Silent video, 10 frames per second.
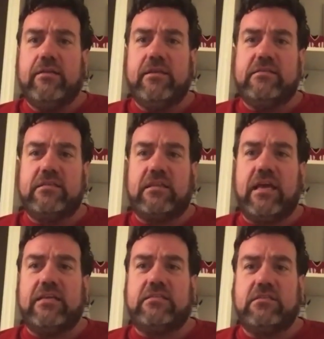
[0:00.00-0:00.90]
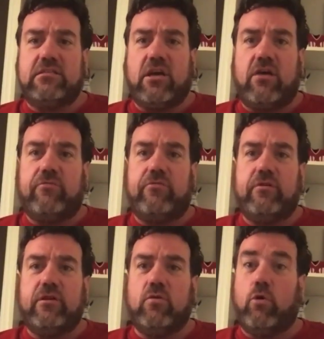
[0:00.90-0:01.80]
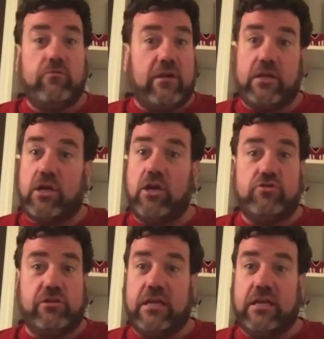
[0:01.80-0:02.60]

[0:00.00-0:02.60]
This class is tough, all around the country,